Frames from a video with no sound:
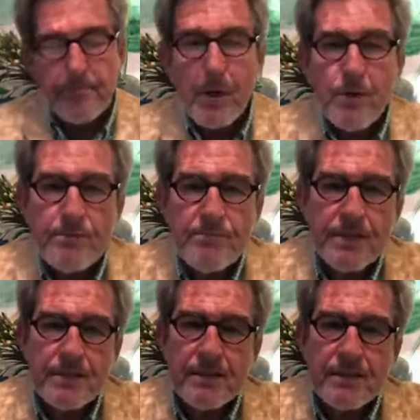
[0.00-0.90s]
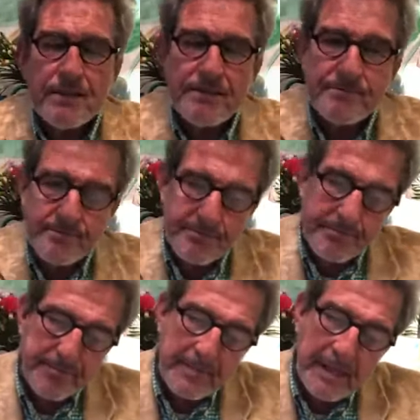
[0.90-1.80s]
the poem
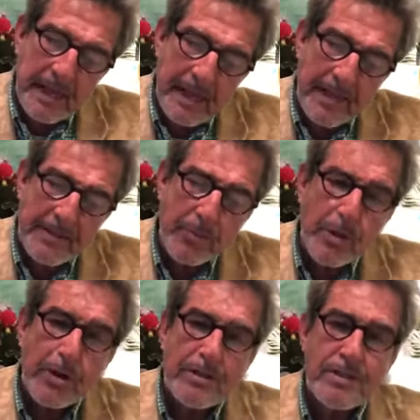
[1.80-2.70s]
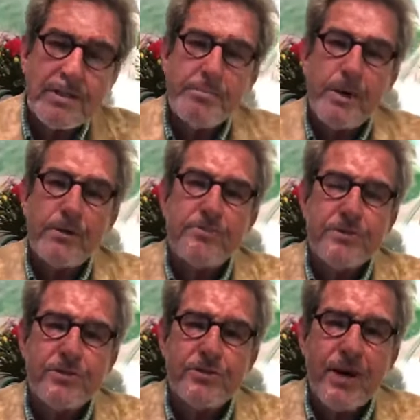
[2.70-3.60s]
and the words of the
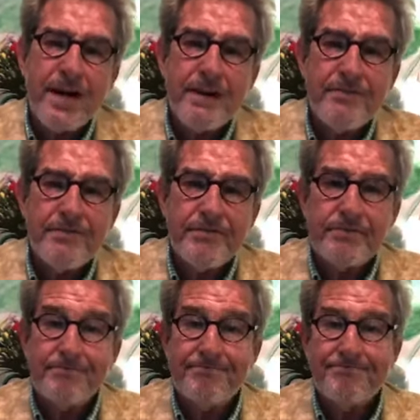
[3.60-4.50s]
poem strive